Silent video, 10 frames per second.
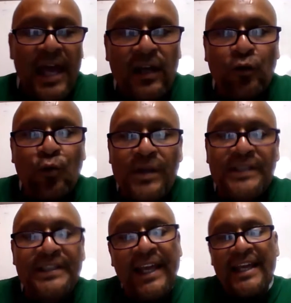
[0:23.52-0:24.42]
Hello,
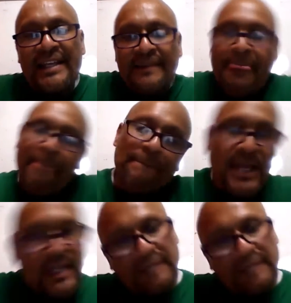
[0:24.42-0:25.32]
once again,
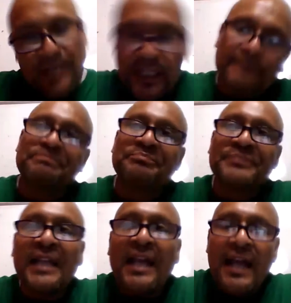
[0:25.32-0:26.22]
it's me.
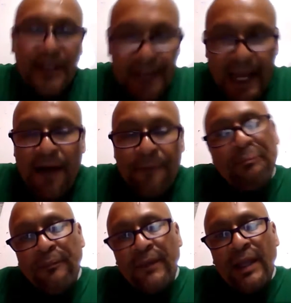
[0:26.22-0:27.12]

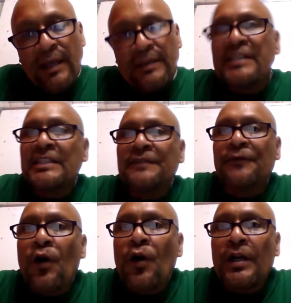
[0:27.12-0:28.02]
Now, this is
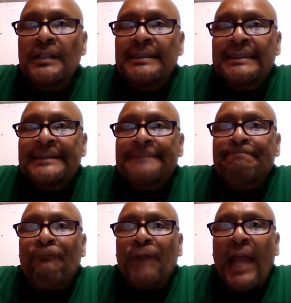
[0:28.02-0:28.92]
for
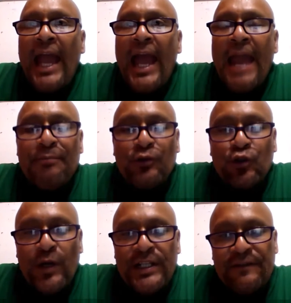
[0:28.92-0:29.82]
April
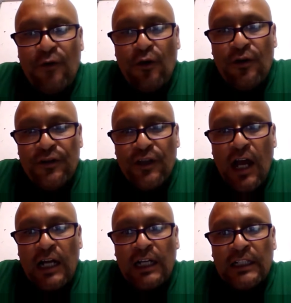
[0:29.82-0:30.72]
24th,
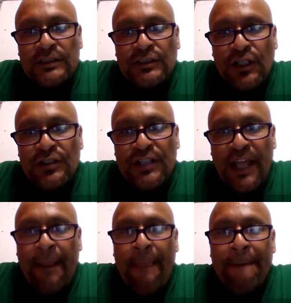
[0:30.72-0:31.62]

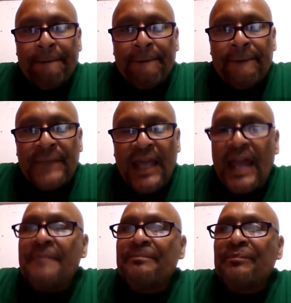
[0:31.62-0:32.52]
Thursday.
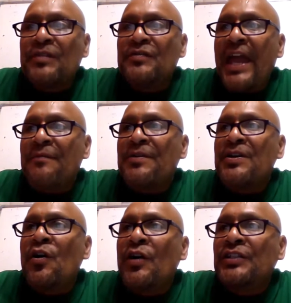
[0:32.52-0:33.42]
Okay, today
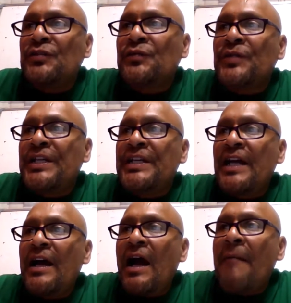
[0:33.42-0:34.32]
we're going to
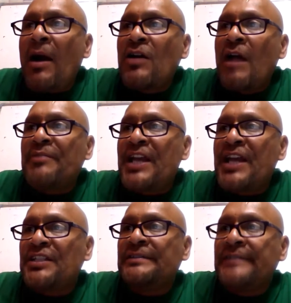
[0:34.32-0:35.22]
read about
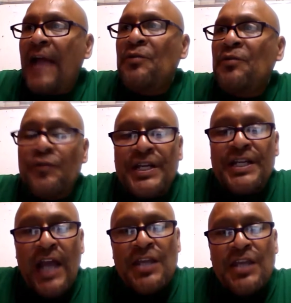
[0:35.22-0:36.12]
comprehension. I will
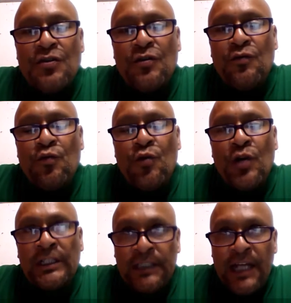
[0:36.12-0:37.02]
read and you
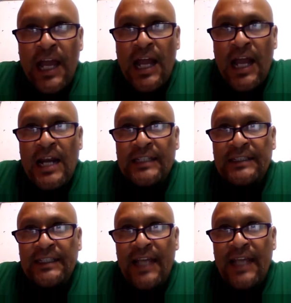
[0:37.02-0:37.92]
will
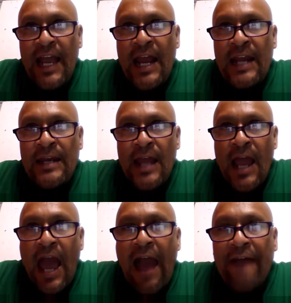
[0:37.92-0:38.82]
listen, and
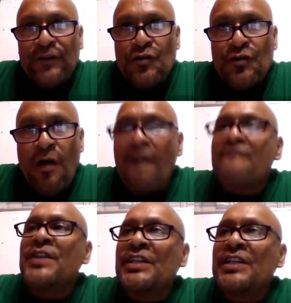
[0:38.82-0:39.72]
after you are
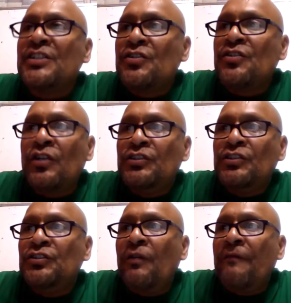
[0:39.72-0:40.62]
finished, you're going
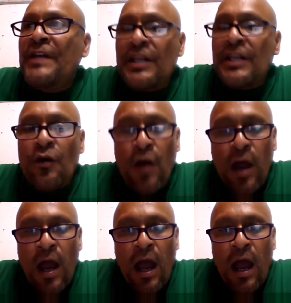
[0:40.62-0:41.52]
to do a video
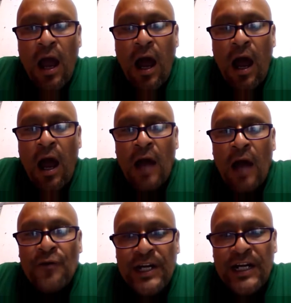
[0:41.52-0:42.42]

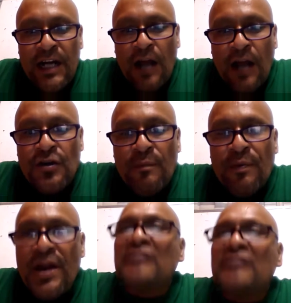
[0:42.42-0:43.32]
reading on your
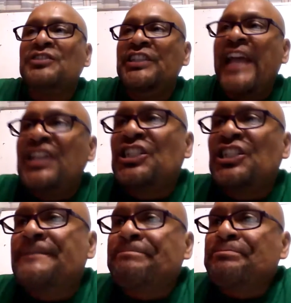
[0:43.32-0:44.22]

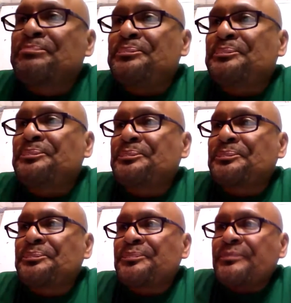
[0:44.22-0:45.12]
pronunciation.
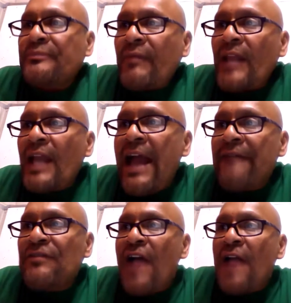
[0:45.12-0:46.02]
And
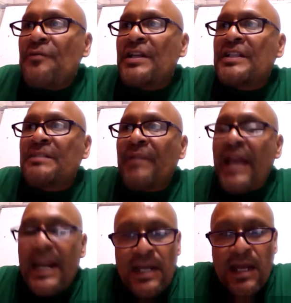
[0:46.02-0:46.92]
after I will
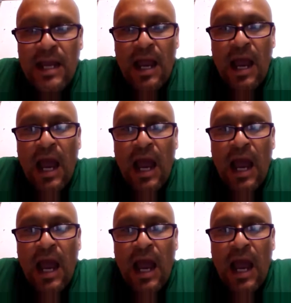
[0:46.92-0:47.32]
explain